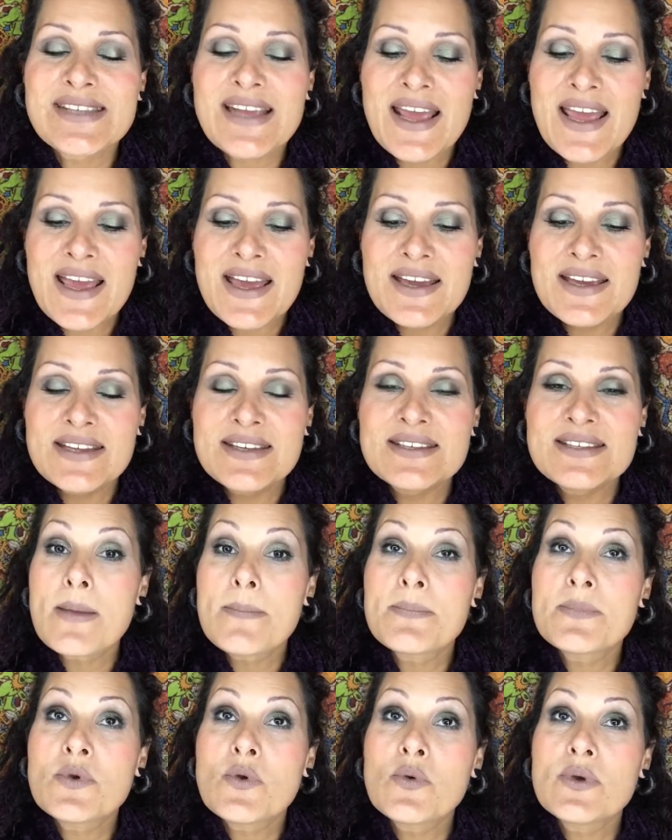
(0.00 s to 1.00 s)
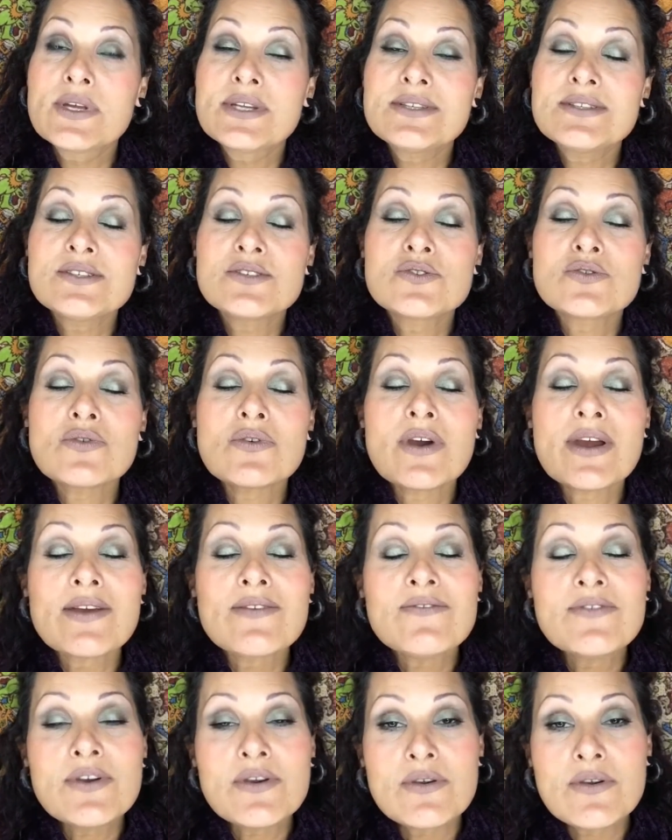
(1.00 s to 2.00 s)
And I'm going to try
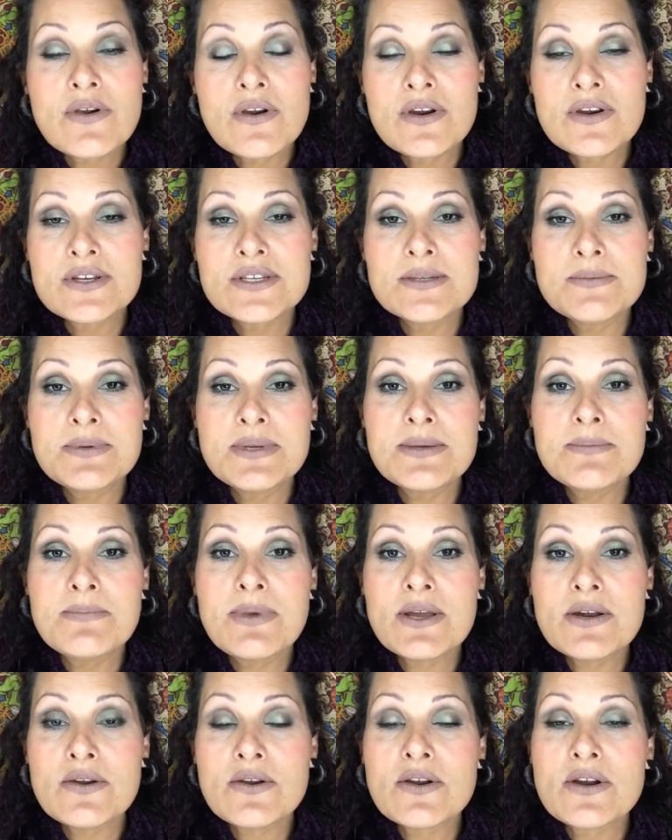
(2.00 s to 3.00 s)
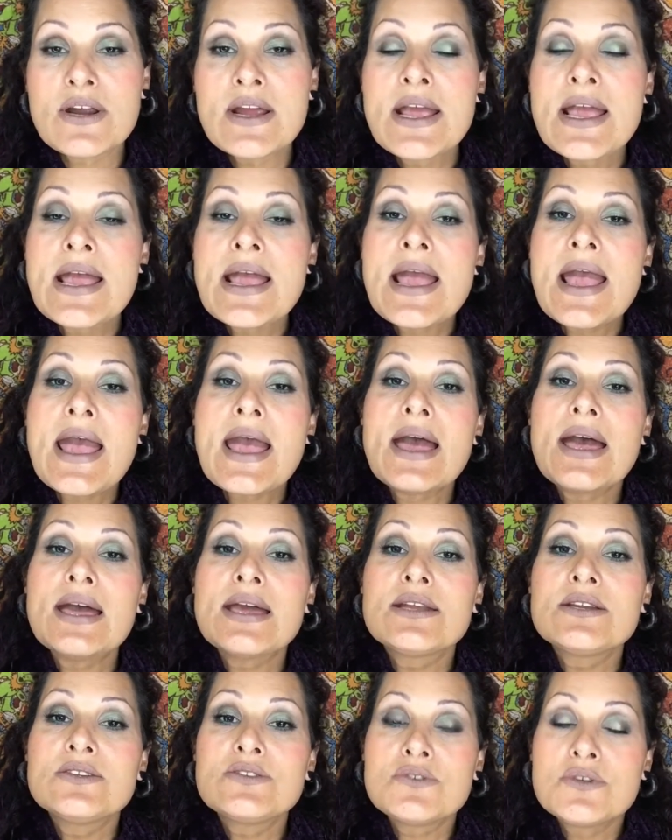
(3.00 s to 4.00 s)
very hard to be better
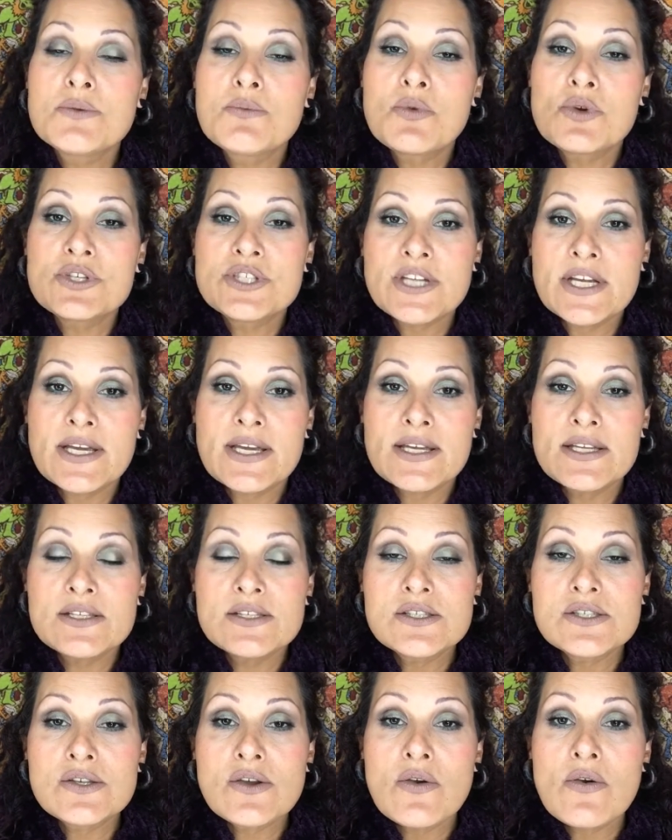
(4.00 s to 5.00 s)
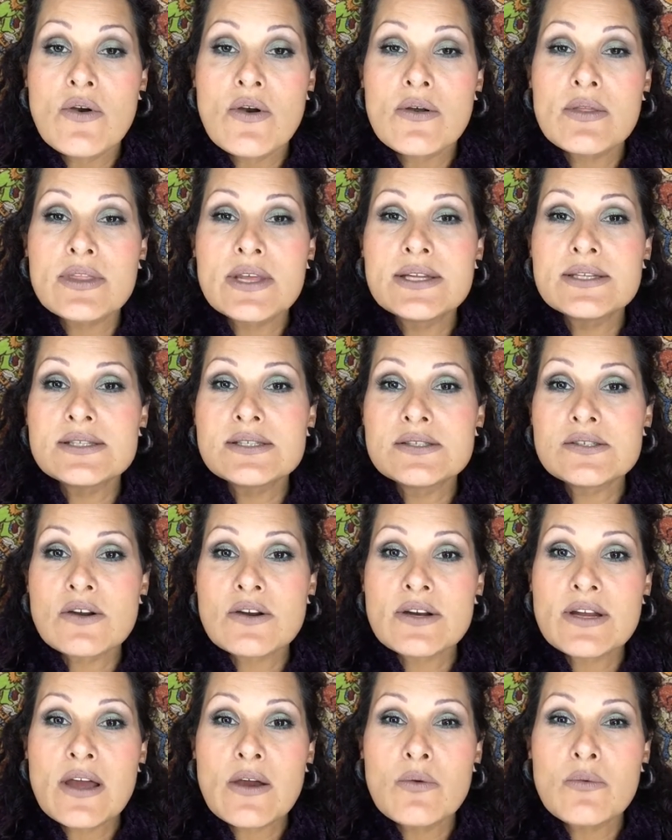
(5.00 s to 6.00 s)
at doing more check-ins. So let's
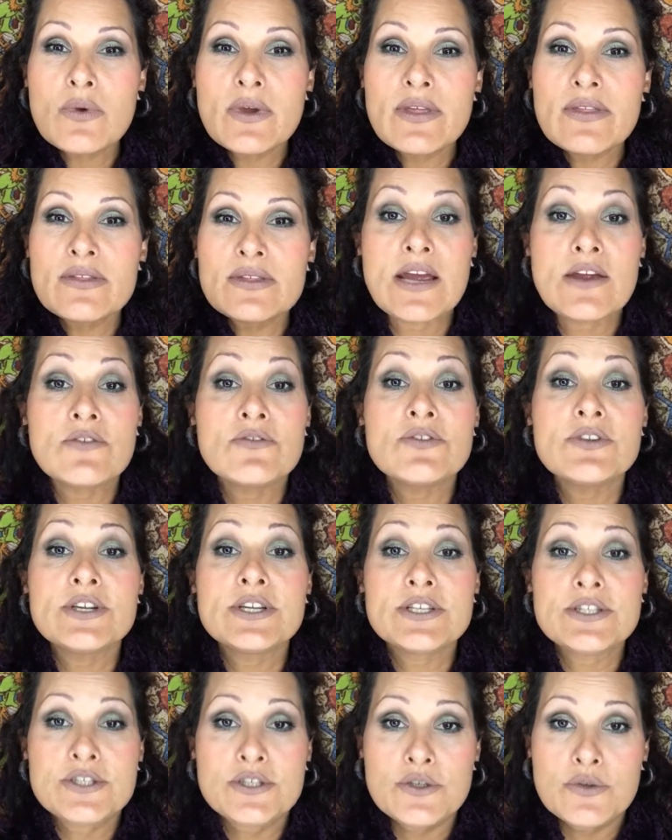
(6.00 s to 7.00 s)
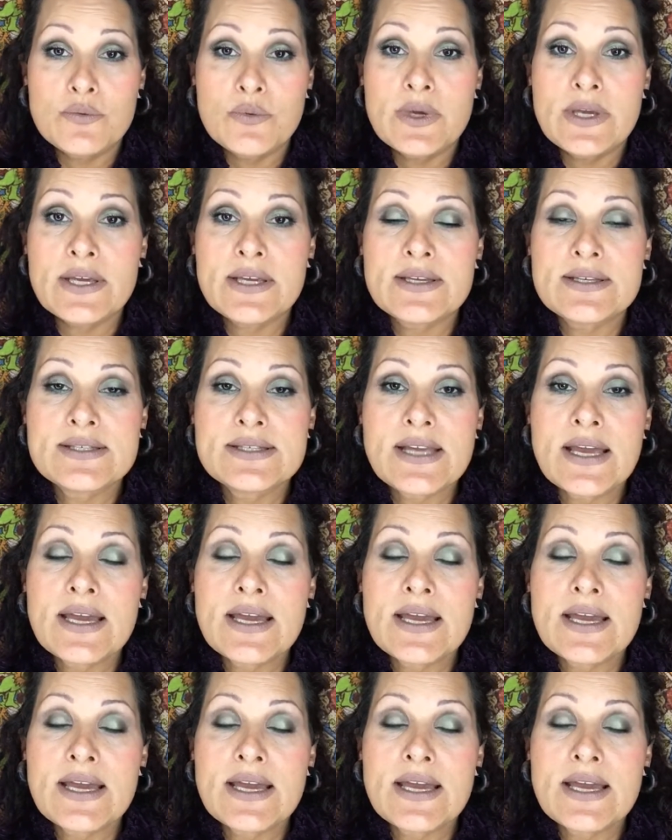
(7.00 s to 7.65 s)
start out with every 2 weeks.